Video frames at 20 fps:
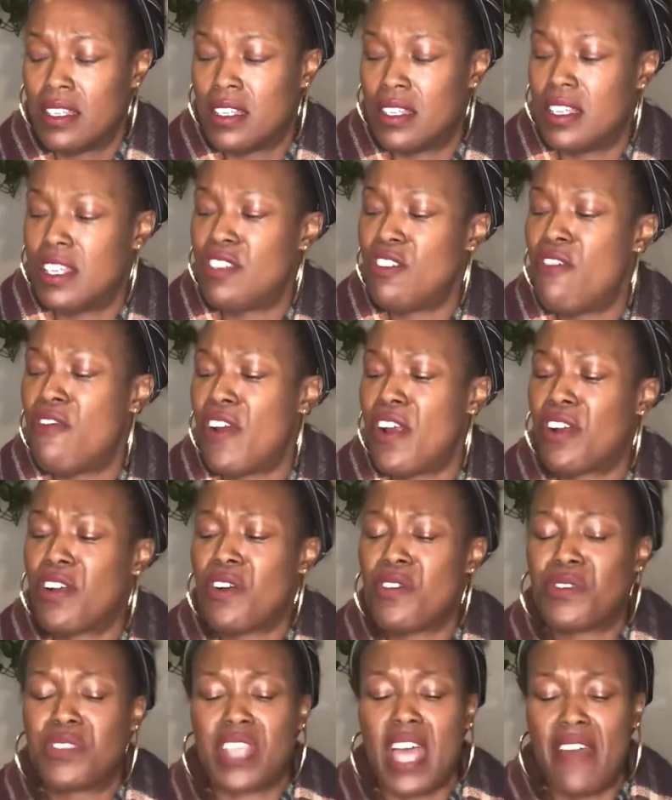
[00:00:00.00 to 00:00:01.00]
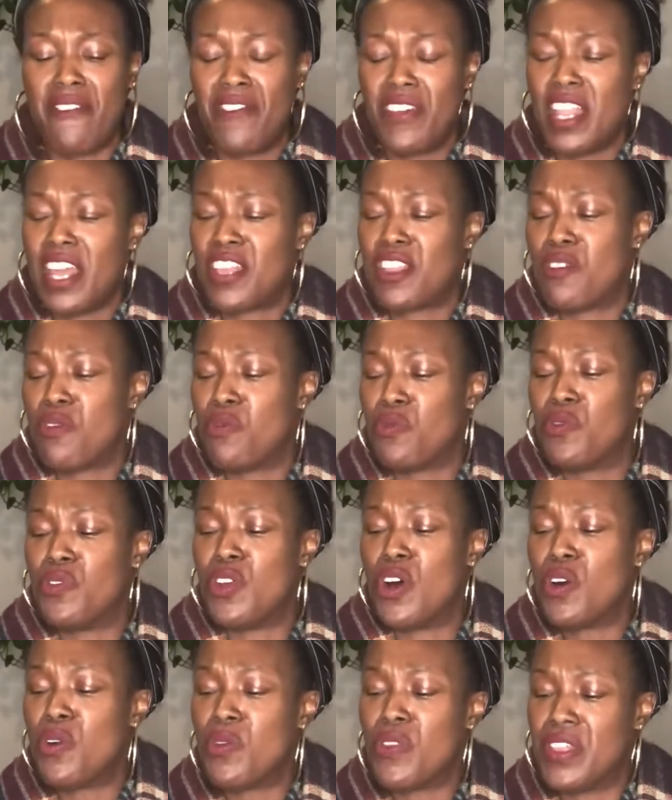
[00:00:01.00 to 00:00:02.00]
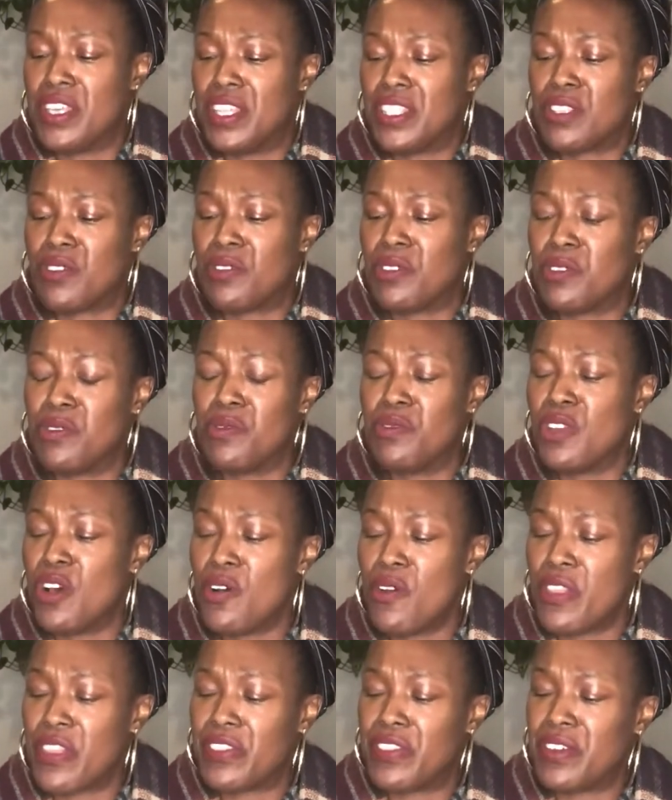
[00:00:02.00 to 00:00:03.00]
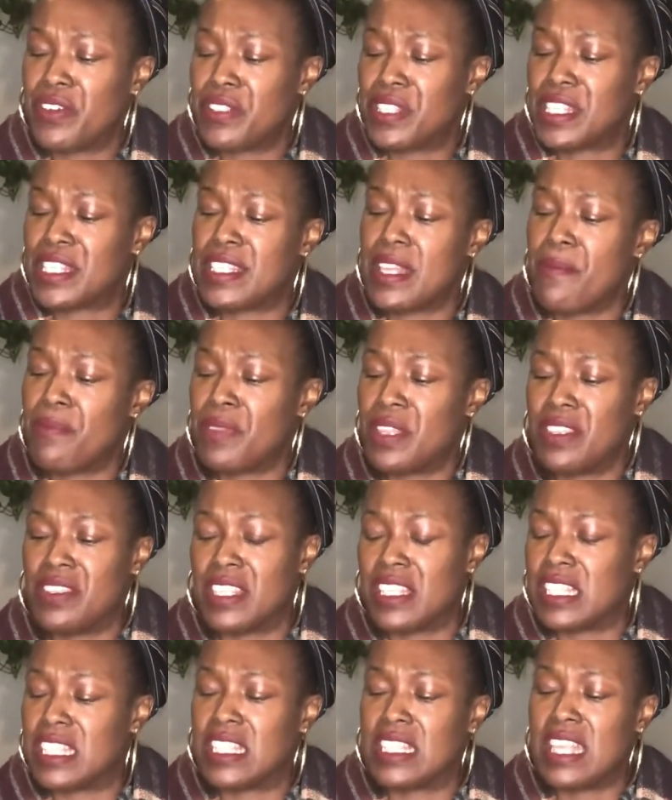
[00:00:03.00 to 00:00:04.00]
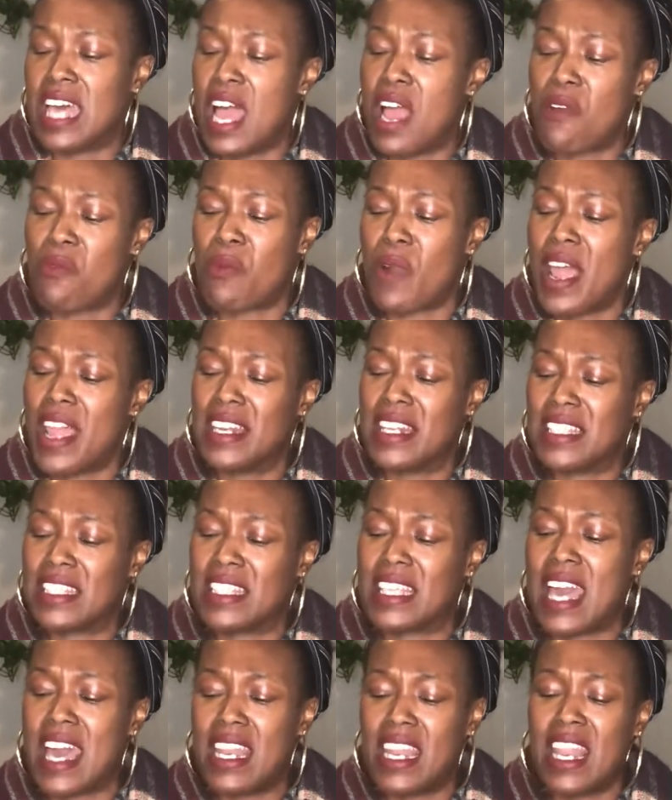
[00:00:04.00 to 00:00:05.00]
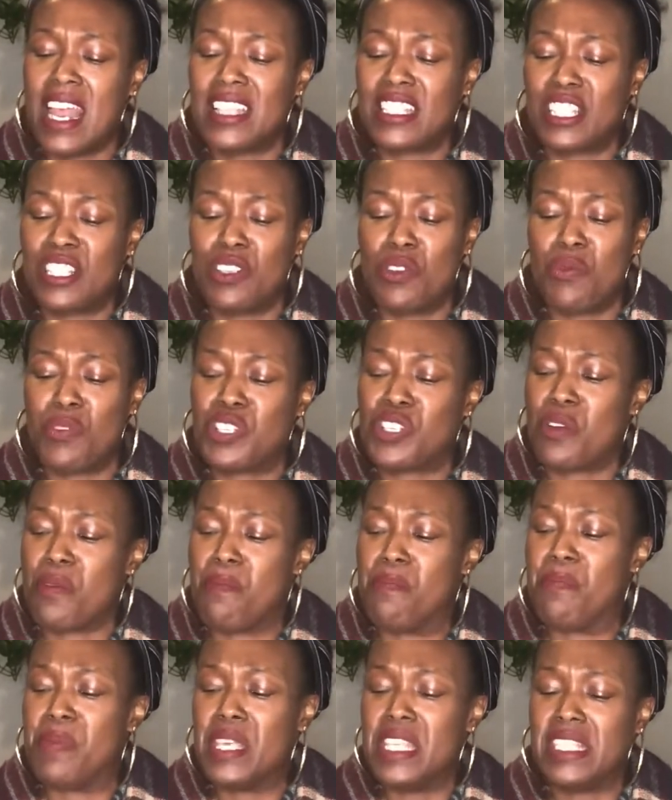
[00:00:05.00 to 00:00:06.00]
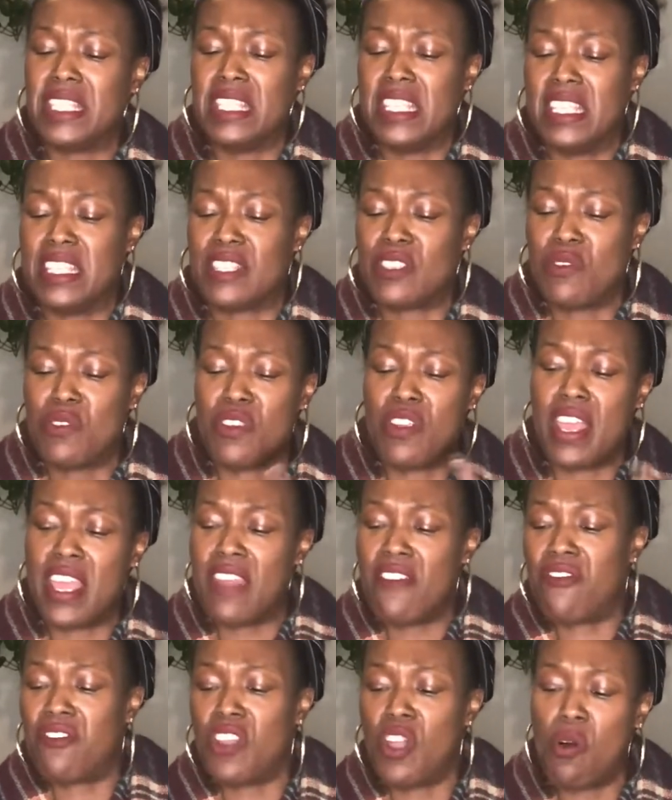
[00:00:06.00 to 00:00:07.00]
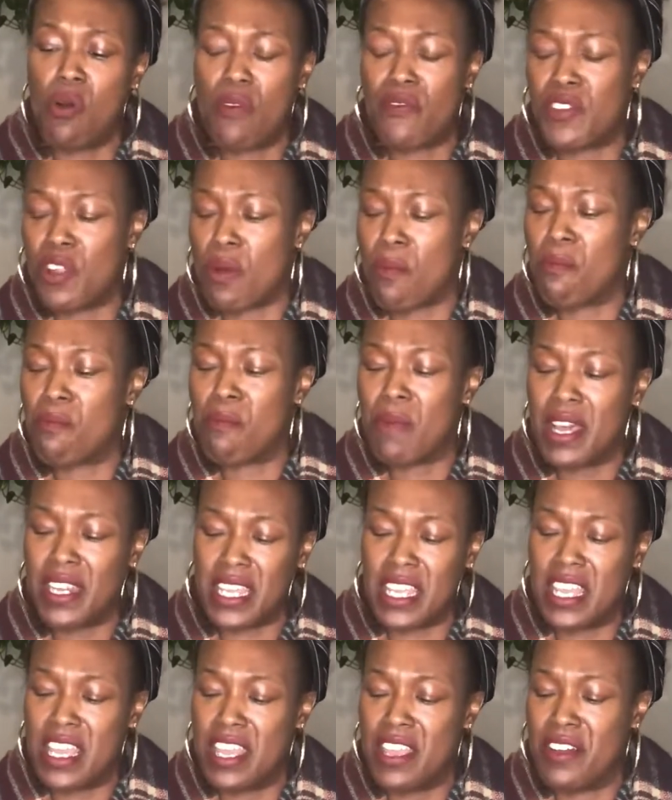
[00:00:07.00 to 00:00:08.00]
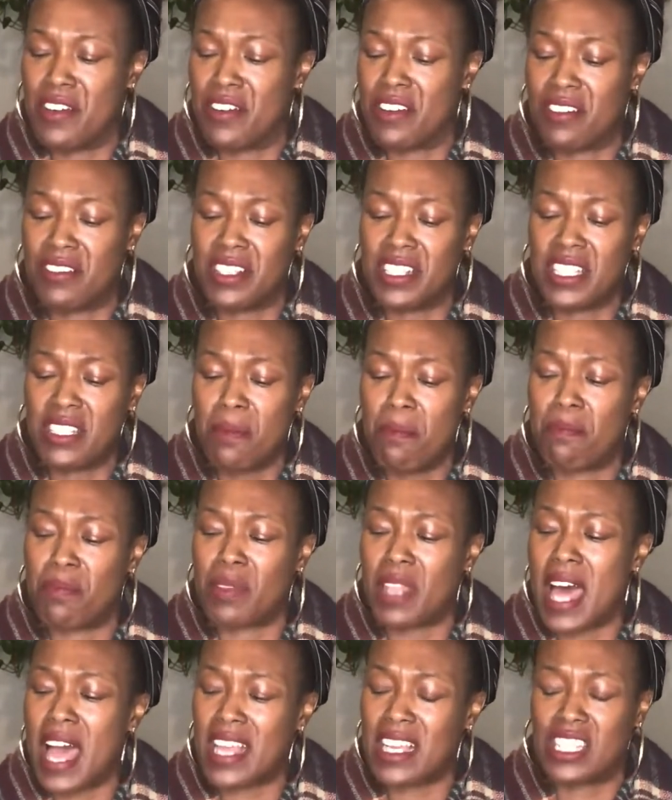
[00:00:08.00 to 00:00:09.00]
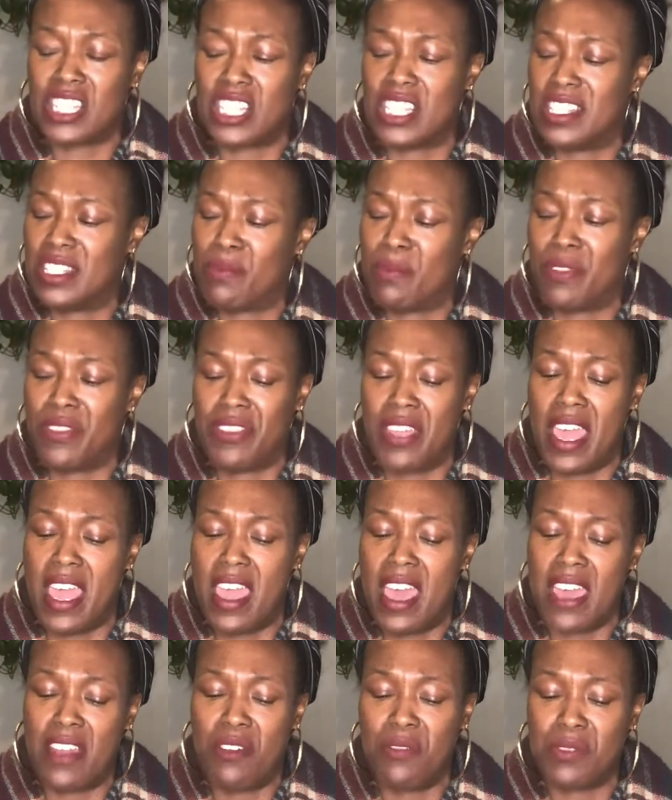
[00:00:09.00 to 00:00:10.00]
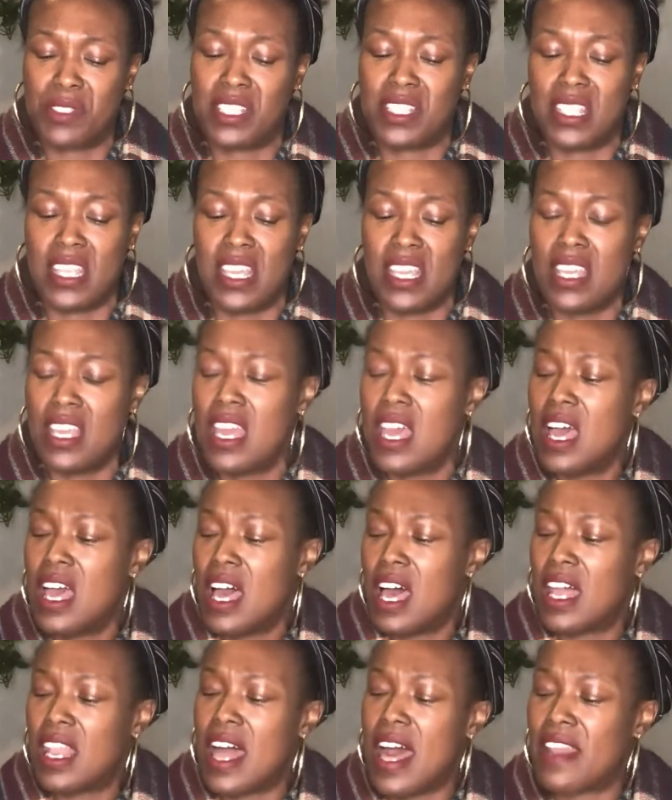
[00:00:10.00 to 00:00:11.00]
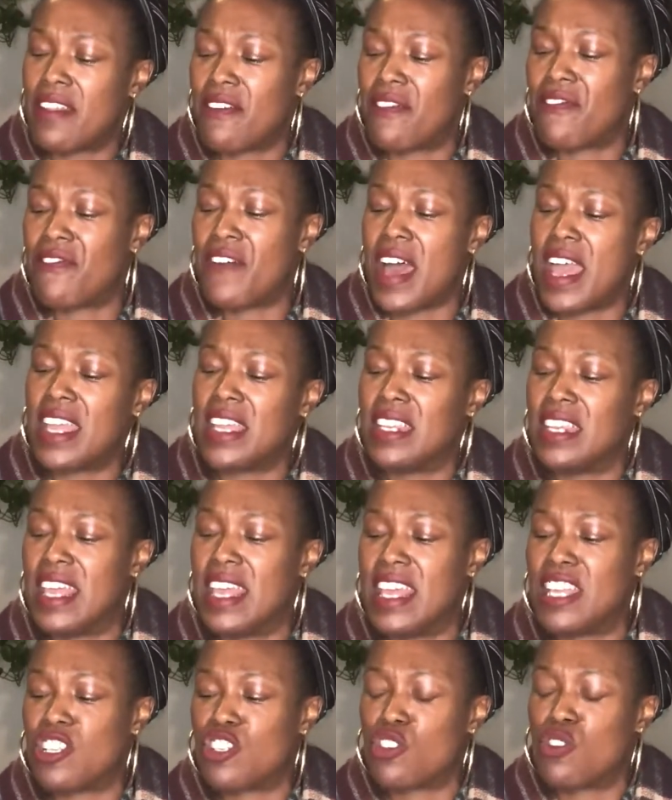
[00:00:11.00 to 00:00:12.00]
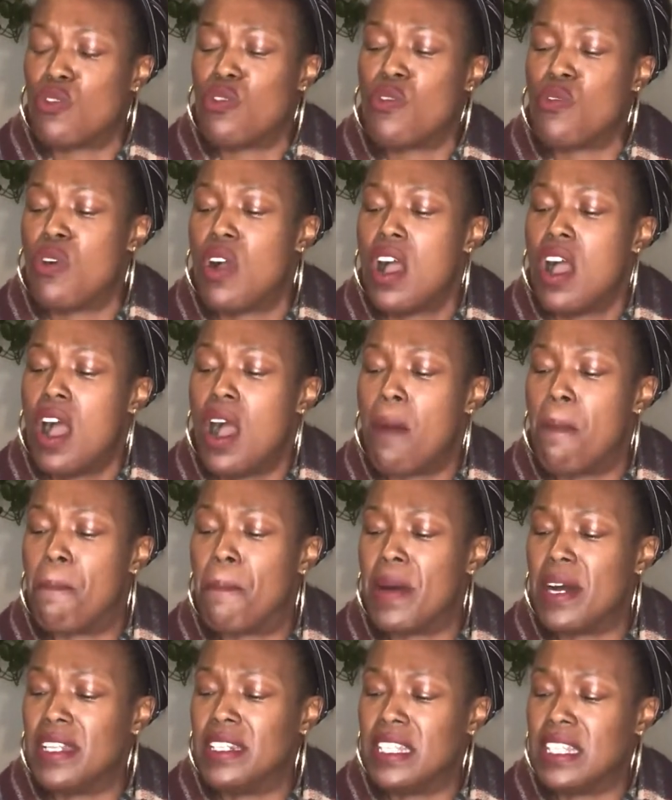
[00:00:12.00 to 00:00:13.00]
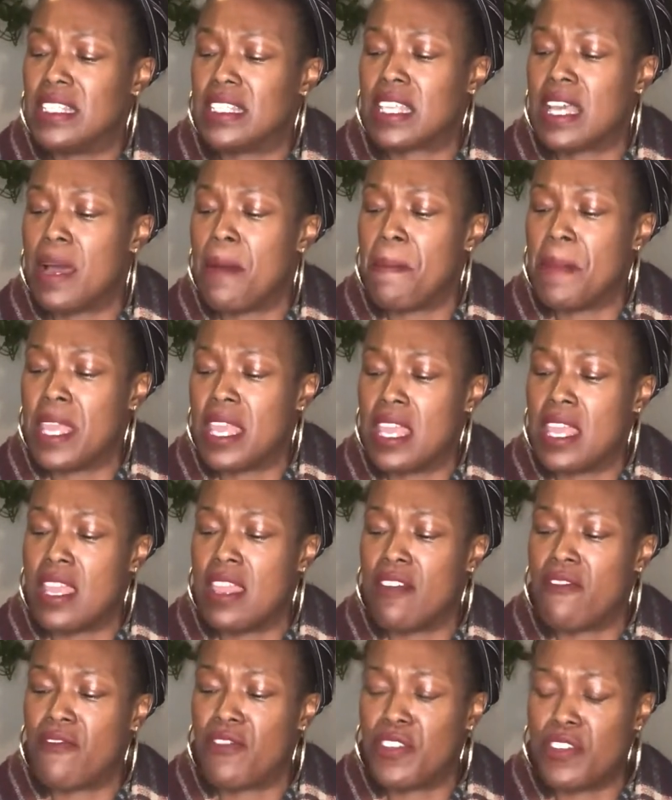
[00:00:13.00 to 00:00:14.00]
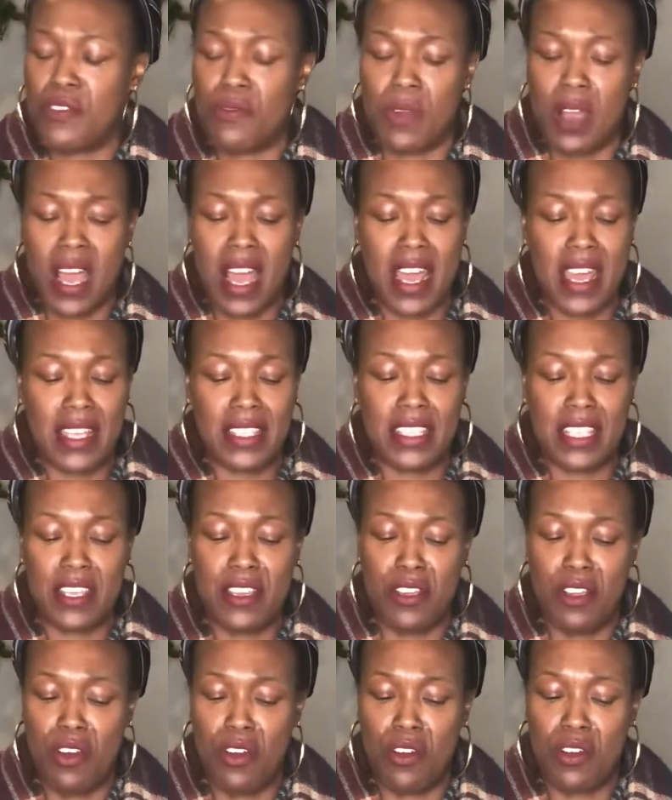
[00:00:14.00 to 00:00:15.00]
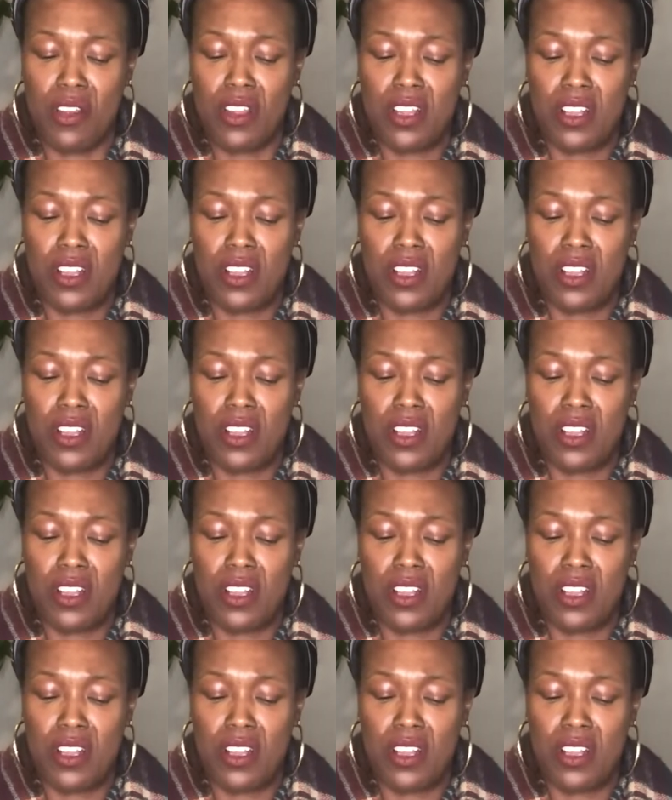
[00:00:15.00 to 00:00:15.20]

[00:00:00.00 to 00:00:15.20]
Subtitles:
And you Virgos, I feel like you know this or you know that there's something that's not right. It's got a lot to do with your business or your inflow of your money here. There's some blockages with that. I don't see a lot of financial abundance coming in for you guys here.